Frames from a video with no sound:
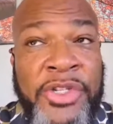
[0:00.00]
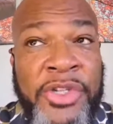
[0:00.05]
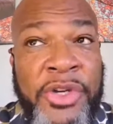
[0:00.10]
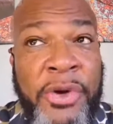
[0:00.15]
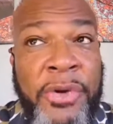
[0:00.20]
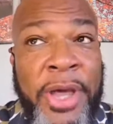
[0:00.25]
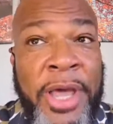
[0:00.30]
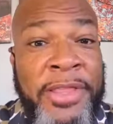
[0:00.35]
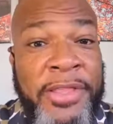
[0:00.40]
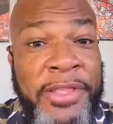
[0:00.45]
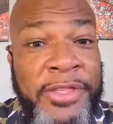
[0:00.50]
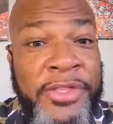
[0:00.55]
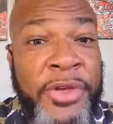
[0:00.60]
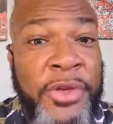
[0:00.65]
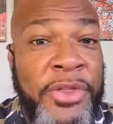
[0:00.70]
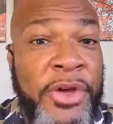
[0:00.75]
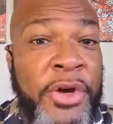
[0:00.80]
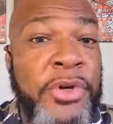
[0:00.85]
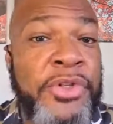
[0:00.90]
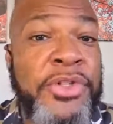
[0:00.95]
So
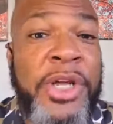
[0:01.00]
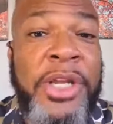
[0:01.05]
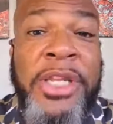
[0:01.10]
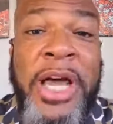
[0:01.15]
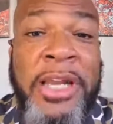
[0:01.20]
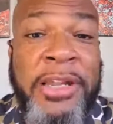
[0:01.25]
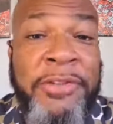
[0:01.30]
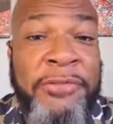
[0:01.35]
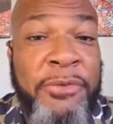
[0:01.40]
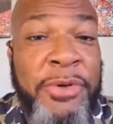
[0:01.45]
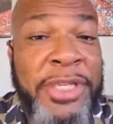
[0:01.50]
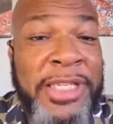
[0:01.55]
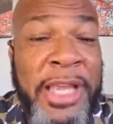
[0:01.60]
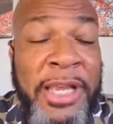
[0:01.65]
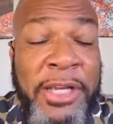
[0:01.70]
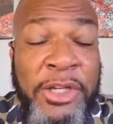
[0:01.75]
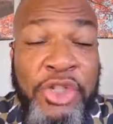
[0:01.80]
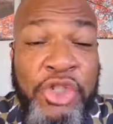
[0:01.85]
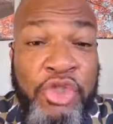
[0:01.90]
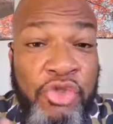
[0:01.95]
those are a lot of we
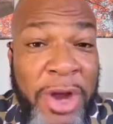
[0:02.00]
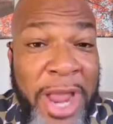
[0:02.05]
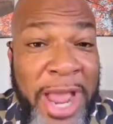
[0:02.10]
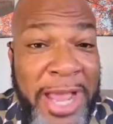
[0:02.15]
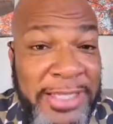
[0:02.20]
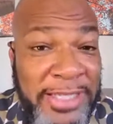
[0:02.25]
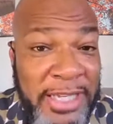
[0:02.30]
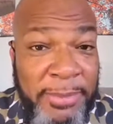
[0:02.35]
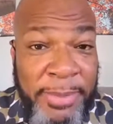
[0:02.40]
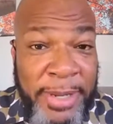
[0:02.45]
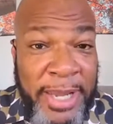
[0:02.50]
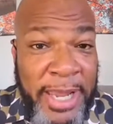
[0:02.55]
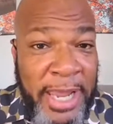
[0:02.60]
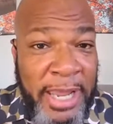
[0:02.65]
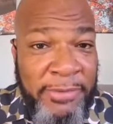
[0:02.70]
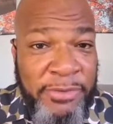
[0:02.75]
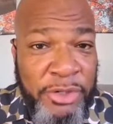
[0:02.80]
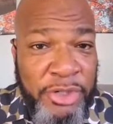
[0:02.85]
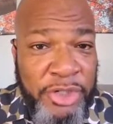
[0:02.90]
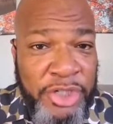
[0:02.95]
seeing drastic
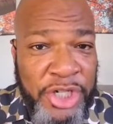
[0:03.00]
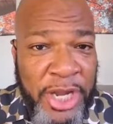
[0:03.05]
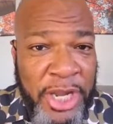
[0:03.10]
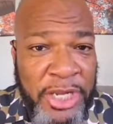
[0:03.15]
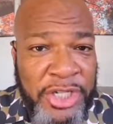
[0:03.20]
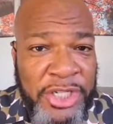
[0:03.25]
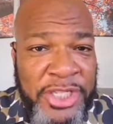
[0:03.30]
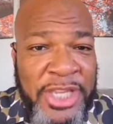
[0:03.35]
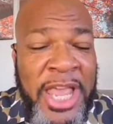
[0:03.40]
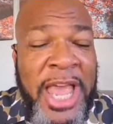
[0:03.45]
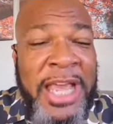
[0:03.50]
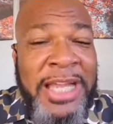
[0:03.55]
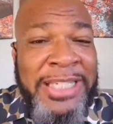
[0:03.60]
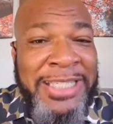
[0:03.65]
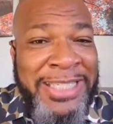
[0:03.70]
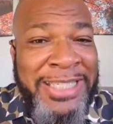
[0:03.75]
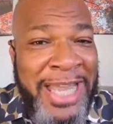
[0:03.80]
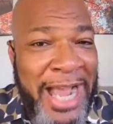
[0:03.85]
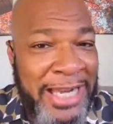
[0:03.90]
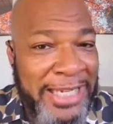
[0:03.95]
behavioral changes,
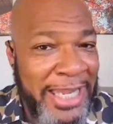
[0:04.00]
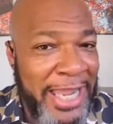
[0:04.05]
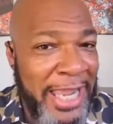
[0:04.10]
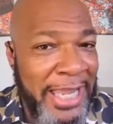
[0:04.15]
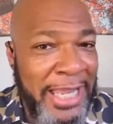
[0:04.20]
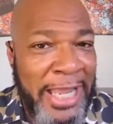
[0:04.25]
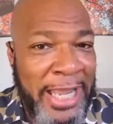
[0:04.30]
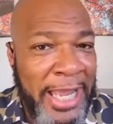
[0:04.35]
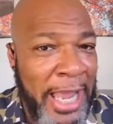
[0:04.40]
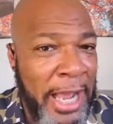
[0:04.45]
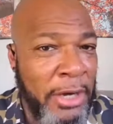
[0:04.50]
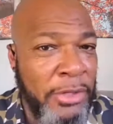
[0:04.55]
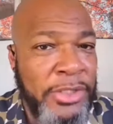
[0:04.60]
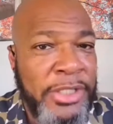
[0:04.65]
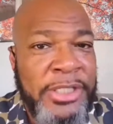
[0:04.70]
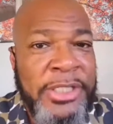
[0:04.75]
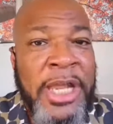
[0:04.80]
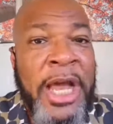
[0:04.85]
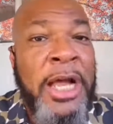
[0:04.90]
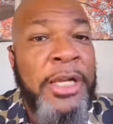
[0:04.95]
not hanging out,
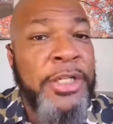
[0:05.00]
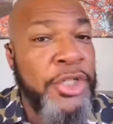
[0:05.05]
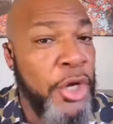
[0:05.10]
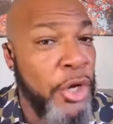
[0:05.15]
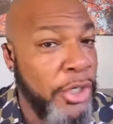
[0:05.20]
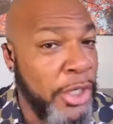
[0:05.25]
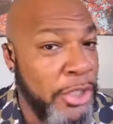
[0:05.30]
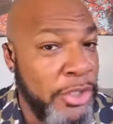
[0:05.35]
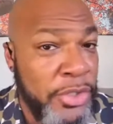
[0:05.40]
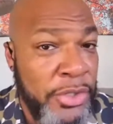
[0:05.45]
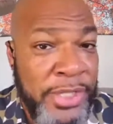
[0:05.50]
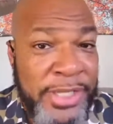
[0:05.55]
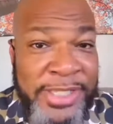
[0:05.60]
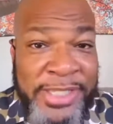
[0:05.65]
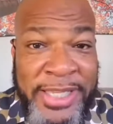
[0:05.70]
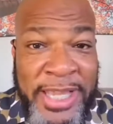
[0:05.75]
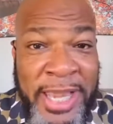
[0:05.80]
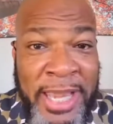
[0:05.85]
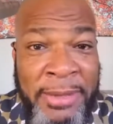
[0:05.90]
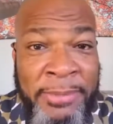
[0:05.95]
not talking to the
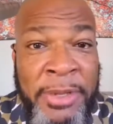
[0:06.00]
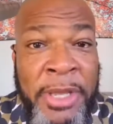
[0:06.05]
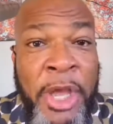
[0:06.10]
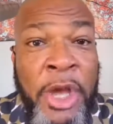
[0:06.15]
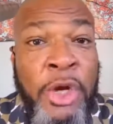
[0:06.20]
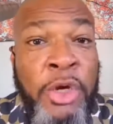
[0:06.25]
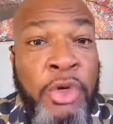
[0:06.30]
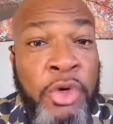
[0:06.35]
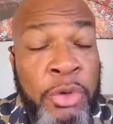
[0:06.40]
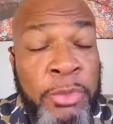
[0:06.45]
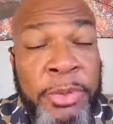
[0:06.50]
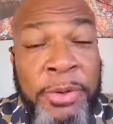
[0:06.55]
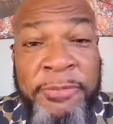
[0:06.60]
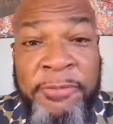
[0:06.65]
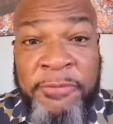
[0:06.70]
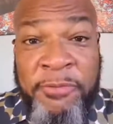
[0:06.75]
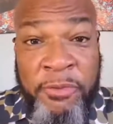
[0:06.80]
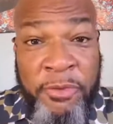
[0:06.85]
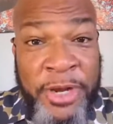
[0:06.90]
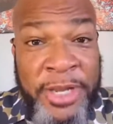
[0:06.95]
same group of
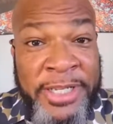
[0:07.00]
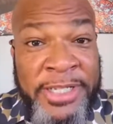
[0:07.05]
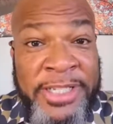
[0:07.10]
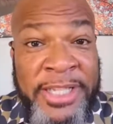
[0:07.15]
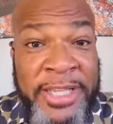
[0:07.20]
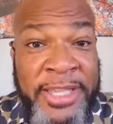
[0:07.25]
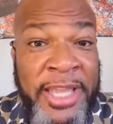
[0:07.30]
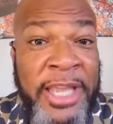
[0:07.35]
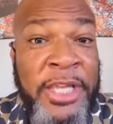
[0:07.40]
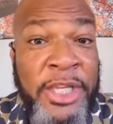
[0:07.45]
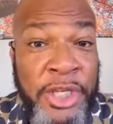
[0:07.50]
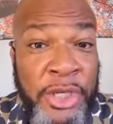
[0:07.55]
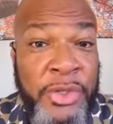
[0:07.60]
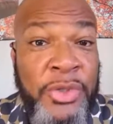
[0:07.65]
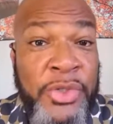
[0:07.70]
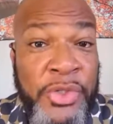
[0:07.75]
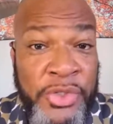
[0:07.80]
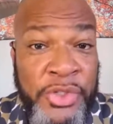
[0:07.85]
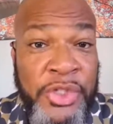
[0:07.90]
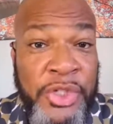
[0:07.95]
friends that they
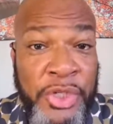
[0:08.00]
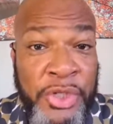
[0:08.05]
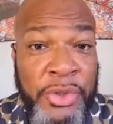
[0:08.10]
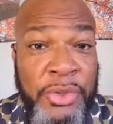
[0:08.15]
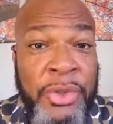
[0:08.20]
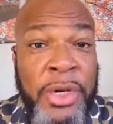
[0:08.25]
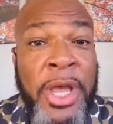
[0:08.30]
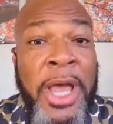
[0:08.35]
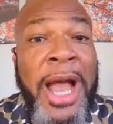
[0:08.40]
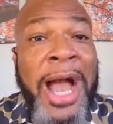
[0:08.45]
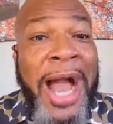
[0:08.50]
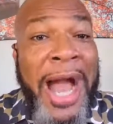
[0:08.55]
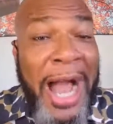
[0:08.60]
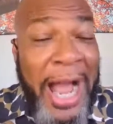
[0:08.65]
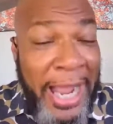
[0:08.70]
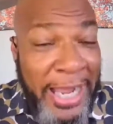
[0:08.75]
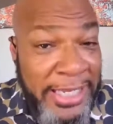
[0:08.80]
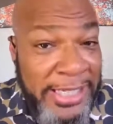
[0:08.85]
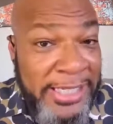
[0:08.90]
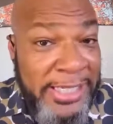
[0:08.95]
used to,
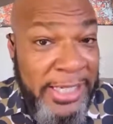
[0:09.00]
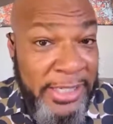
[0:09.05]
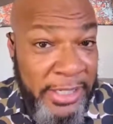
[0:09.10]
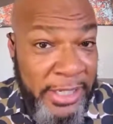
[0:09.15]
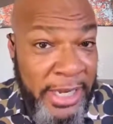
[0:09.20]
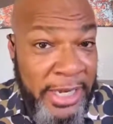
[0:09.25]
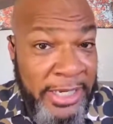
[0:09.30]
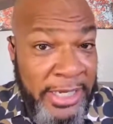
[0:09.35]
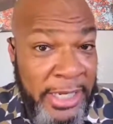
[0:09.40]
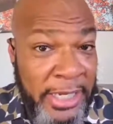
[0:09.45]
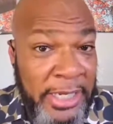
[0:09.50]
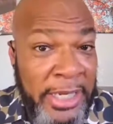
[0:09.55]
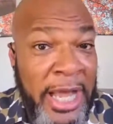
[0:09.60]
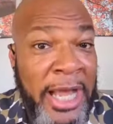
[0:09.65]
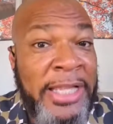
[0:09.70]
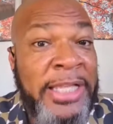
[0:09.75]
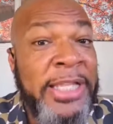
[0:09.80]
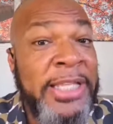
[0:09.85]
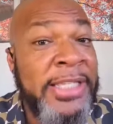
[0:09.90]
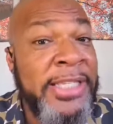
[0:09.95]
isolating a
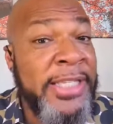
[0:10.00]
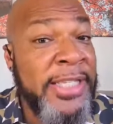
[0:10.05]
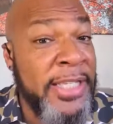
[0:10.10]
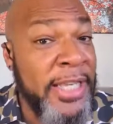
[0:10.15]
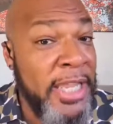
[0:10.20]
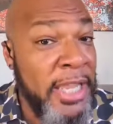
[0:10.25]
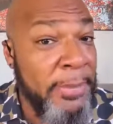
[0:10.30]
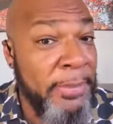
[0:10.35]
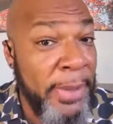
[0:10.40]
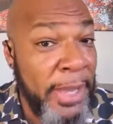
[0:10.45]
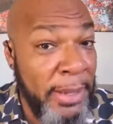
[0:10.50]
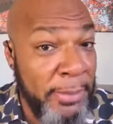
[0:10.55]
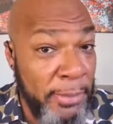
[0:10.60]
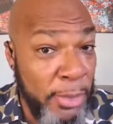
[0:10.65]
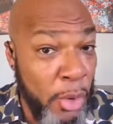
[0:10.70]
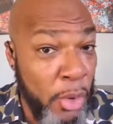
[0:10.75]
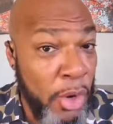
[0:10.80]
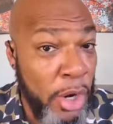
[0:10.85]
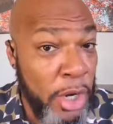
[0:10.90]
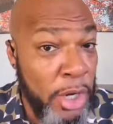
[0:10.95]
lot, sleeping
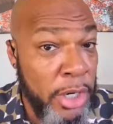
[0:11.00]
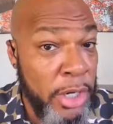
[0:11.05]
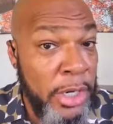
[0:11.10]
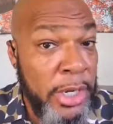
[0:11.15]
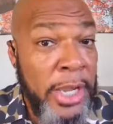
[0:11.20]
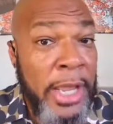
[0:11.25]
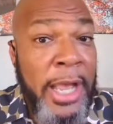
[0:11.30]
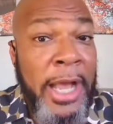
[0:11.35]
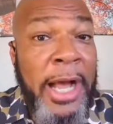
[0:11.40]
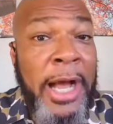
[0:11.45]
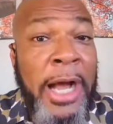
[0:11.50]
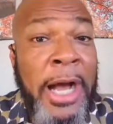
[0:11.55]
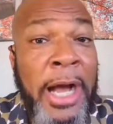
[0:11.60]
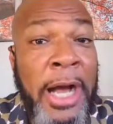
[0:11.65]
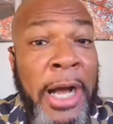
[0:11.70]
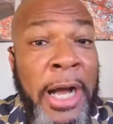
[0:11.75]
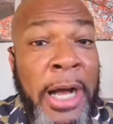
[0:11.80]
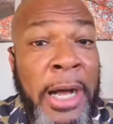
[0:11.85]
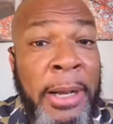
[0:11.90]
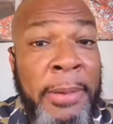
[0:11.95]
more,
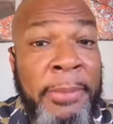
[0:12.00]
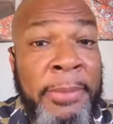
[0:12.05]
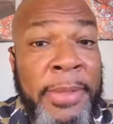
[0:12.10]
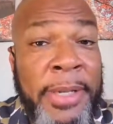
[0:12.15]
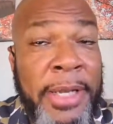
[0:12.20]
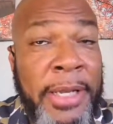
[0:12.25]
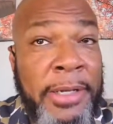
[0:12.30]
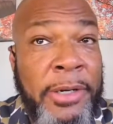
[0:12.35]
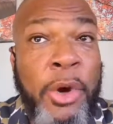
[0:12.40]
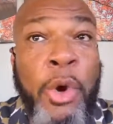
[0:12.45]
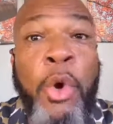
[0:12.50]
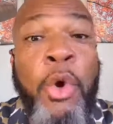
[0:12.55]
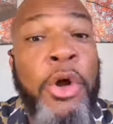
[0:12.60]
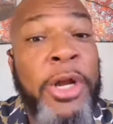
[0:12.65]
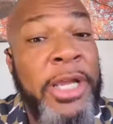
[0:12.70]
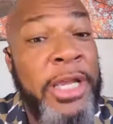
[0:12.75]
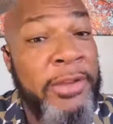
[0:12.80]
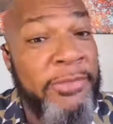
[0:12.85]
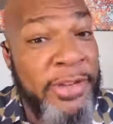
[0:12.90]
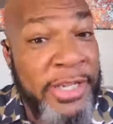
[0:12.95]

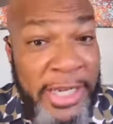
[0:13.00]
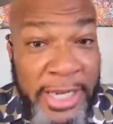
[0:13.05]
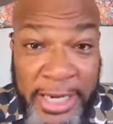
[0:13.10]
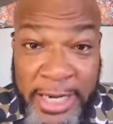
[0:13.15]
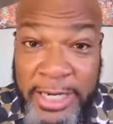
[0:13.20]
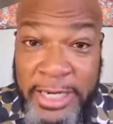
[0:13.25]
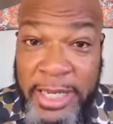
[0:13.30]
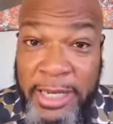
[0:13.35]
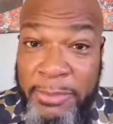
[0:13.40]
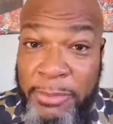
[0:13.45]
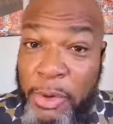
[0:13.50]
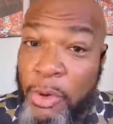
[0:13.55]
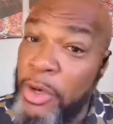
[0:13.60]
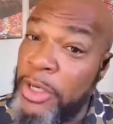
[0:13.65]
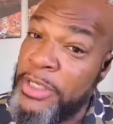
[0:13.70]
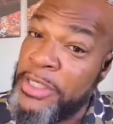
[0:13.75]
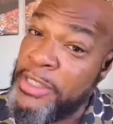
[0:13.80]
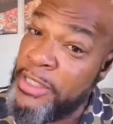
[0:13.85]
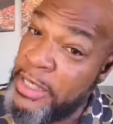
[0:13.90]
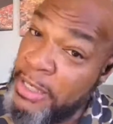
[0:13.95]
or even eating
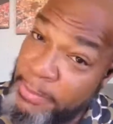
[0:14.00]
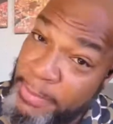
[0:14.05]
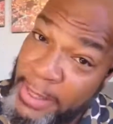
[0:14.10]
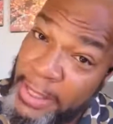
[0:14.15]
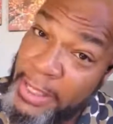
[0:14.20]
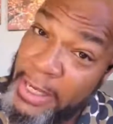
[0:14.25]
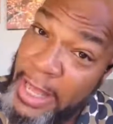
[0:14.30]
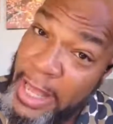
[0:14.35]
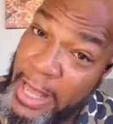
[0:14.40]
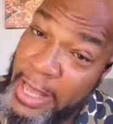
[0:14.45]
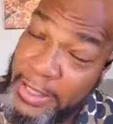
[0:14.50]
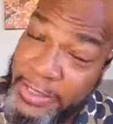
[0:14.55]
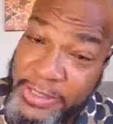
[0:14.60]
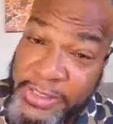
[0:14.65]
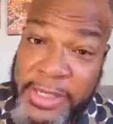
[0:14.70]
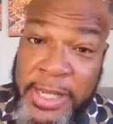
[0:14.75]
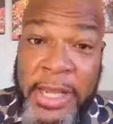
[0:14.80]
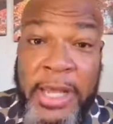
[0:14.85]
more, sleeping less,